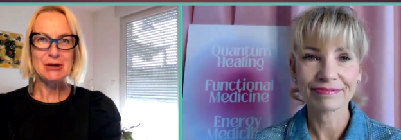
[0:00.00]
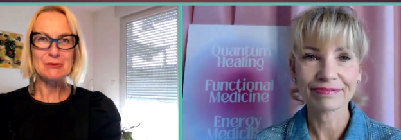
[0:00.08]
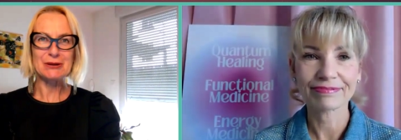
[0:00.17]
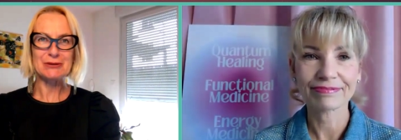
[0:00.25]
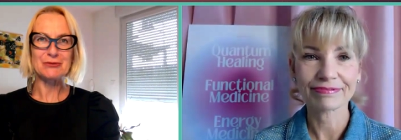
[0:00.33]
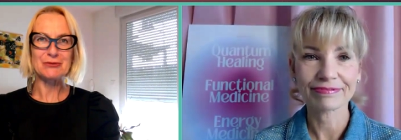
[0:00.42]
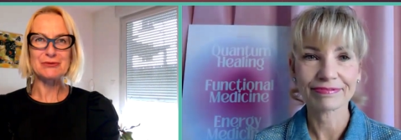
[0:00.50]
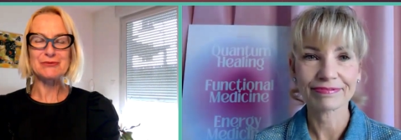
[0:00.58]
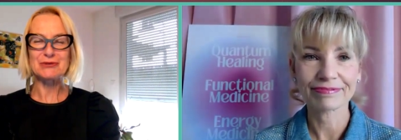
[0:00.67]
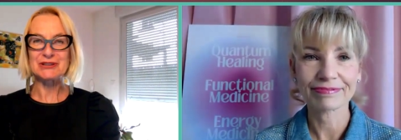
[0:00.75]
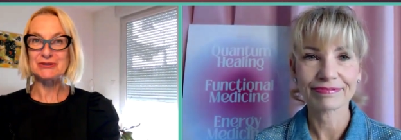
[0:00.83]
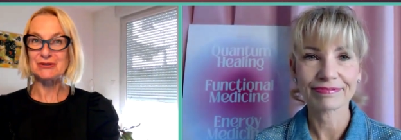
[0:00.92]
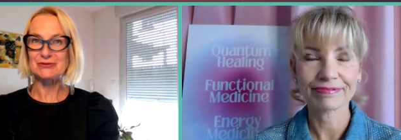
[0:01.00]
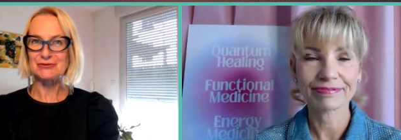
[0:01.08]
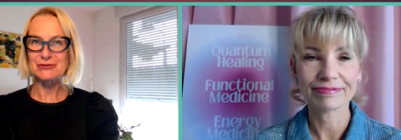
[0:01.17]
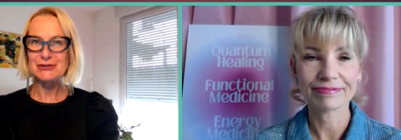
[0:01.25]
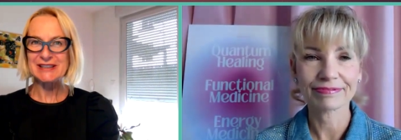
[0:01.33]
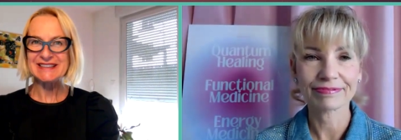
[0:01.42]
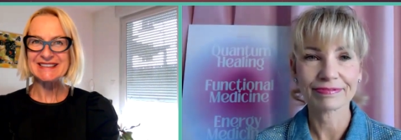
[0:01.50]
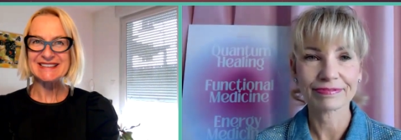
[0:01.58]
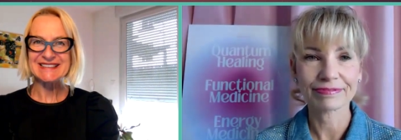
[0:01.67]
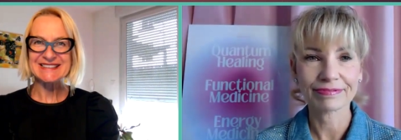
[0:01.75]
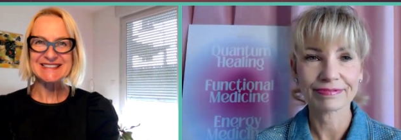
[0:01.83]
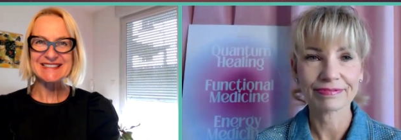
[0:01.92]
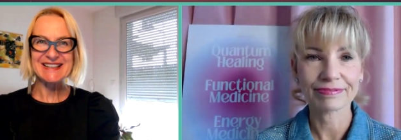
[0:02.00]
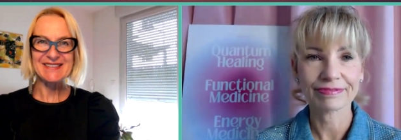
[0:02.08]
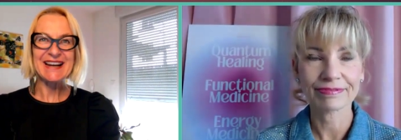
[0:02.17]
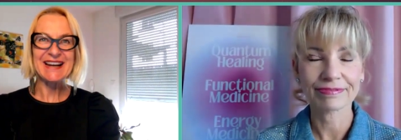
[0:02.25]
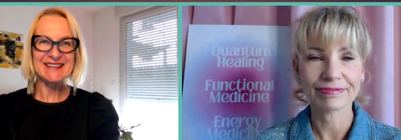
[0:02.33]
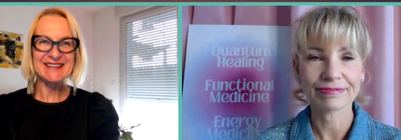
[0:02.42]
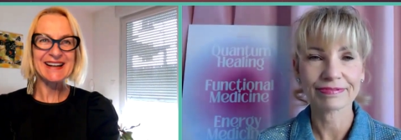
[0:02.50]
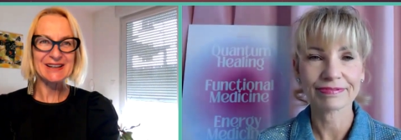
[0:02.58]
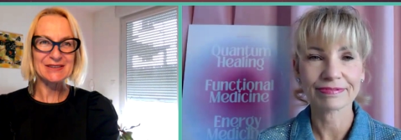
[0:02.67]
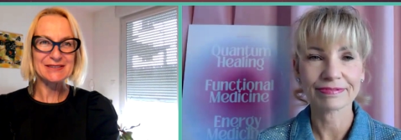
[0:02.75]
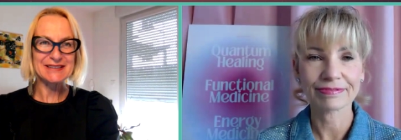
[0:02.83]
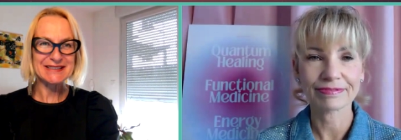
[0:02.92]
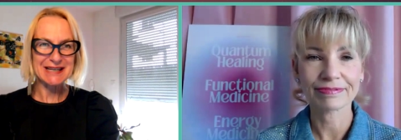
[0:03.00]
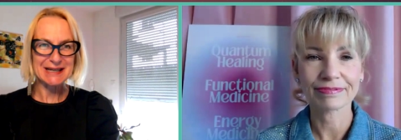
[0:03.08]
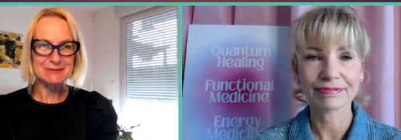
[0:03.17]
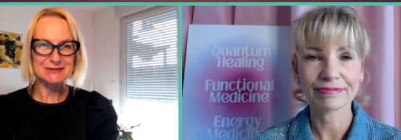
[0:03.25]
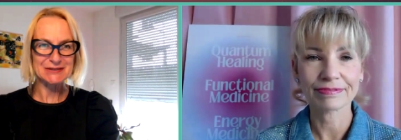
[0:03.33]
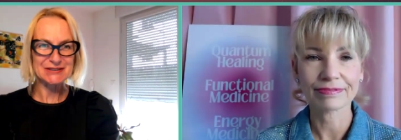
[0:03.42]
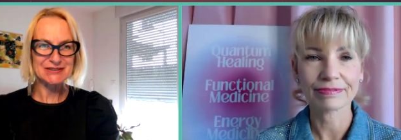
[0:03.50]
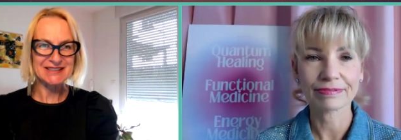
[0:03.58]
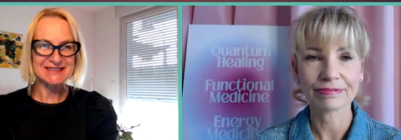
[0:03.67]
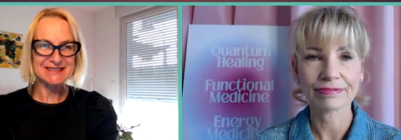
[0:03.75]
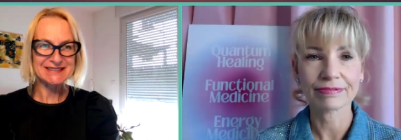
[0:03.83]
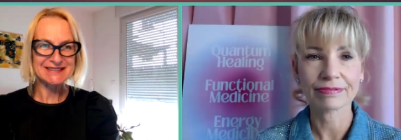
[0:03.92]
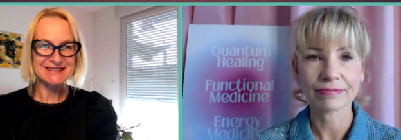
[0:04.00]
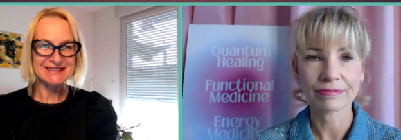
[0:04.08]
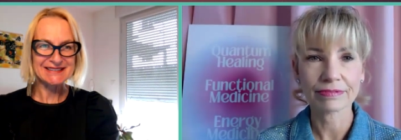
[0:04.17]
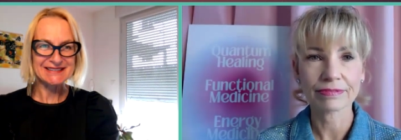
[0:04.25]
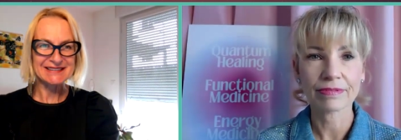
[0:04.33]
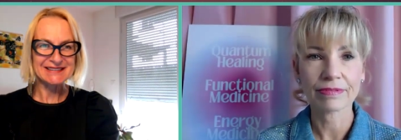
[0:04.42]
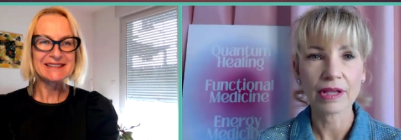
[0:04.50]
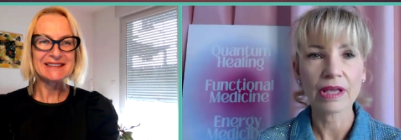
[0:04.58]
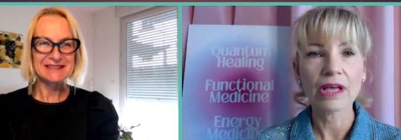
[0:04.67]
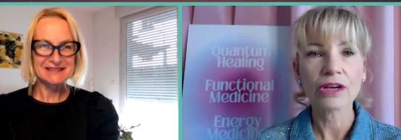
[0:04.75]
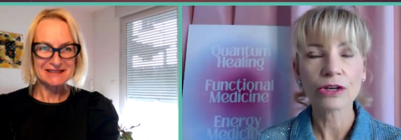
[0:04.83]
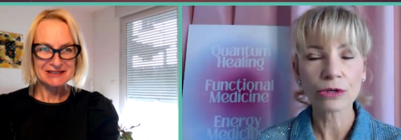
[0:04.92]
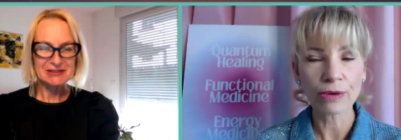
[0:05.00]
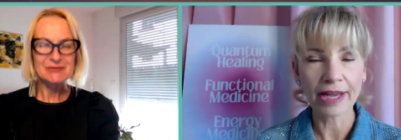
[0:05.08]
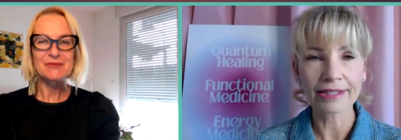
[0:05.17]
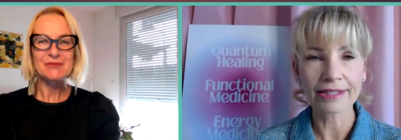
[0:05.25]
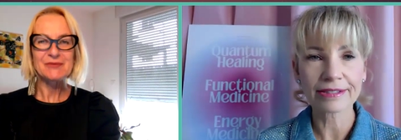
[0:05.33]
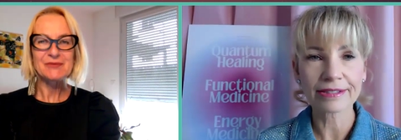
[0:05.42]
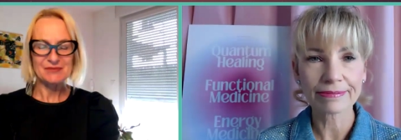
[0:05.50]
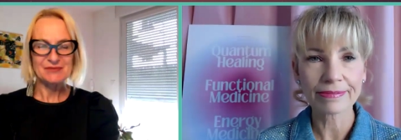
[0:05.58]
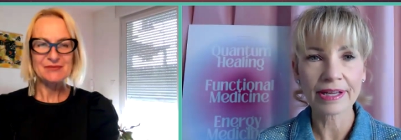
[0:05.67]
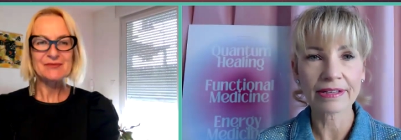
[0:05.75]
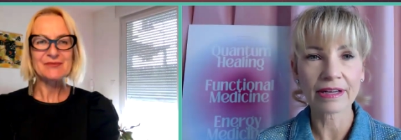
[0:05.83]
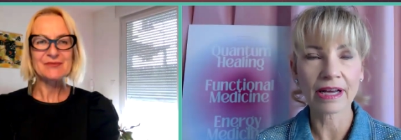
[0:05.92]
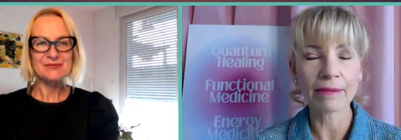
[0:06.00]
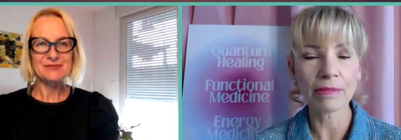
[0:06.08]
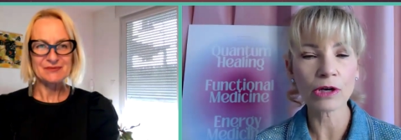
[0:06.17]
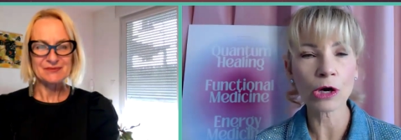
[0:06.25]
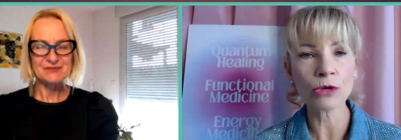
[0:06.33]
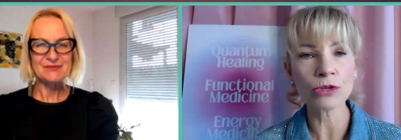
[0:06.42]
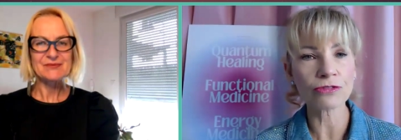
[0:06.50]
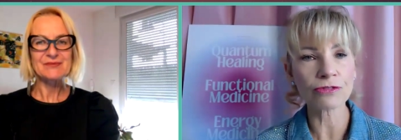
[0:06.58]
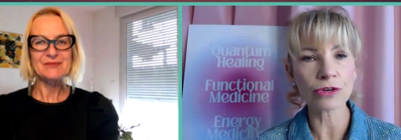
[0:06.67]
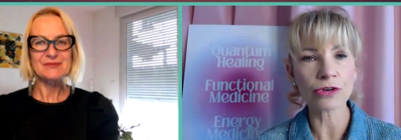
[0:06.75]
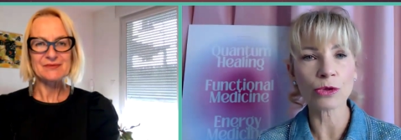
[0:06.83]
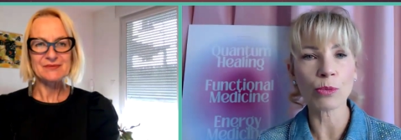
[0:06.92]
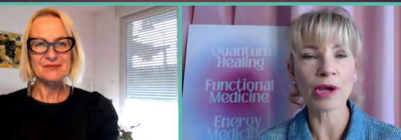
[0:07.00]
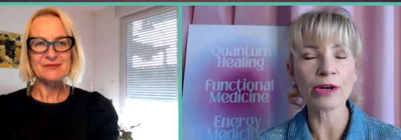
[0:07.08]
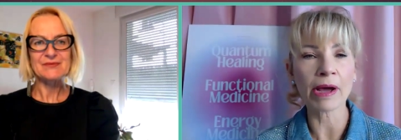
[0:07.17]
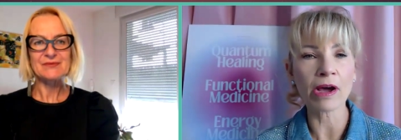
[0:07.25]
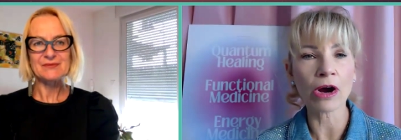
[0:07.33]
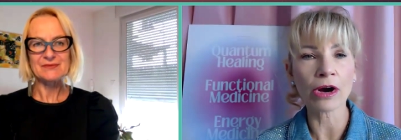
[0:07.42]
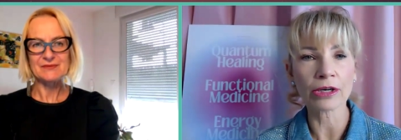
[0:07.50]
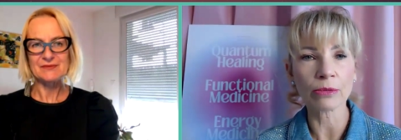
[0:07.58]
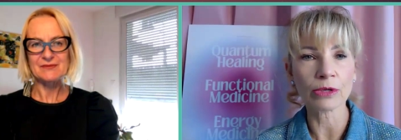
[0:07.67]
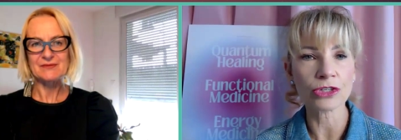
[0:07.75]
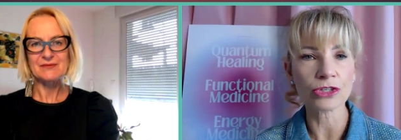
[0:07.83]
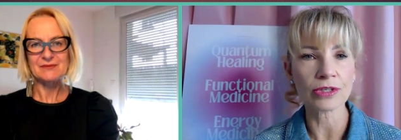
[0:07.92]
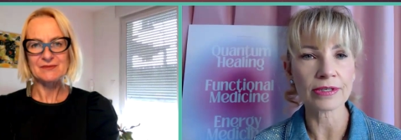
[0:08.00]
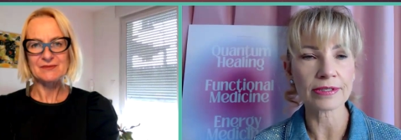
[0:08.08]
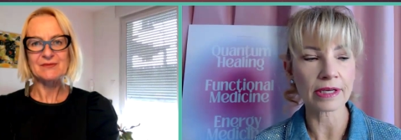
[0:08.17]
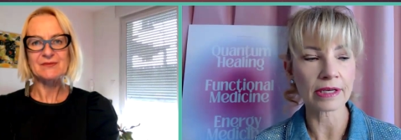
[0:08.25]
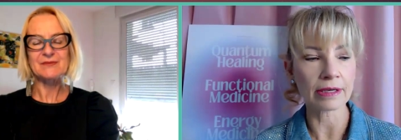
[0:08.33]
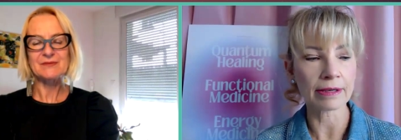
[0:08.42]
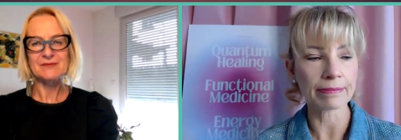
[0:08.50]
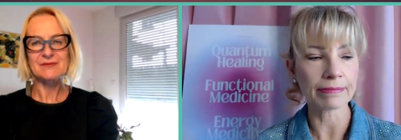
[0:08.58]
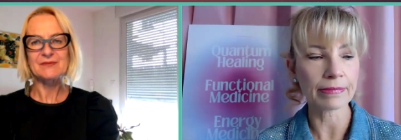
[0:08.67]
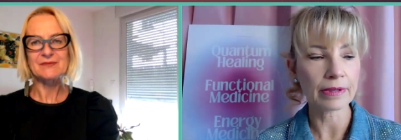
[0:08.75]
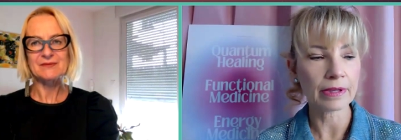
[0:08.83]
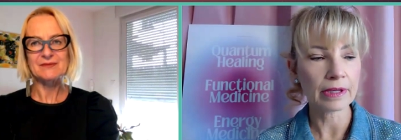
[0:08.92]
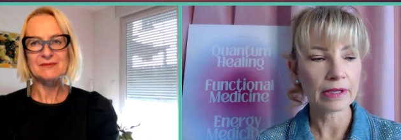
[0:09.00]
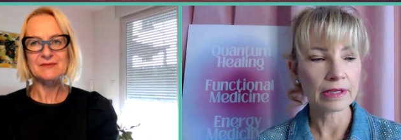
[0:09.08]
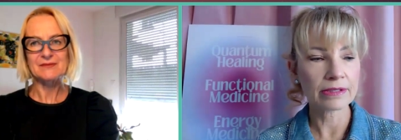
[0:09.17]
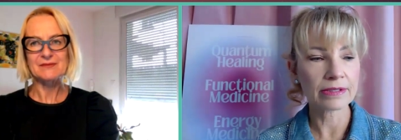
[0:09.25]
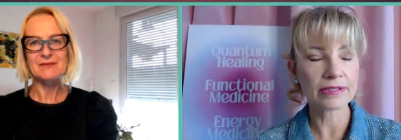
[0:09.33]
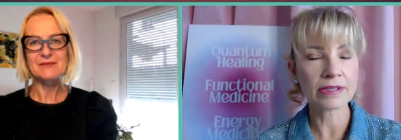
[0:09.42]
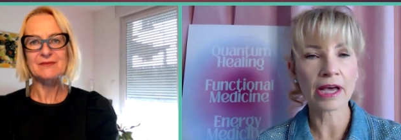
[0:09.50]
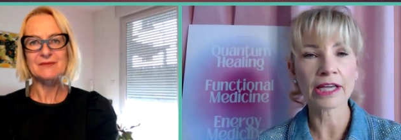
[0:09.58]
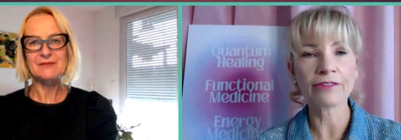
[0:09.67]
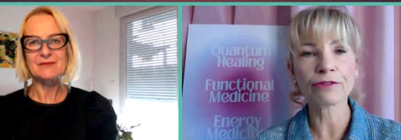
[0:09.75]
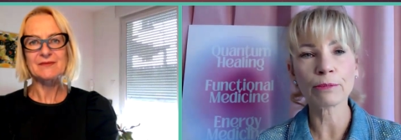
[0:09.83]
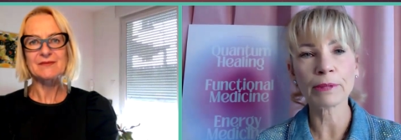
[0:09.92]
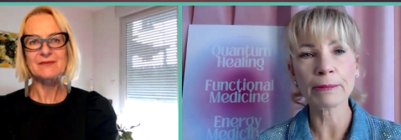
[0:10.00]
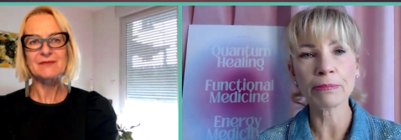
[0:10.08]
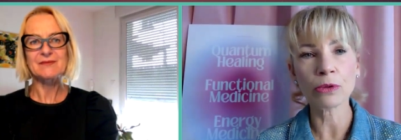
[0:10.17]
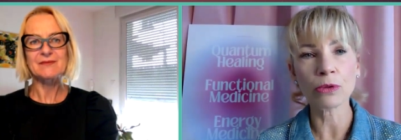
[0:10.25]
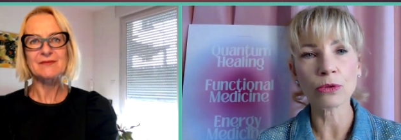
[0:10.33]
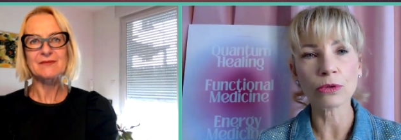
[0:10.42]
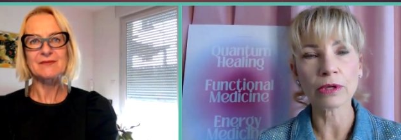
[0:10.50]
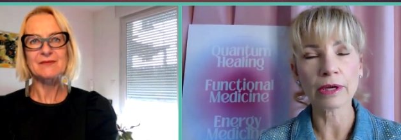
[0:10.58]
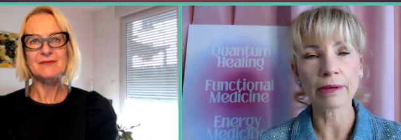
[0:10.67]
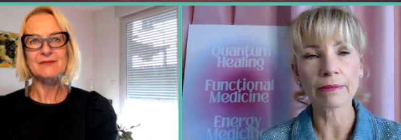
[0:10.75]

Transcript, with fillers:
Speaker 1: But what we want to avoid is the unhealthy type of stress.
Speaker 2: Correct. And I'm a coach for The Way to My Heart, which is designed for people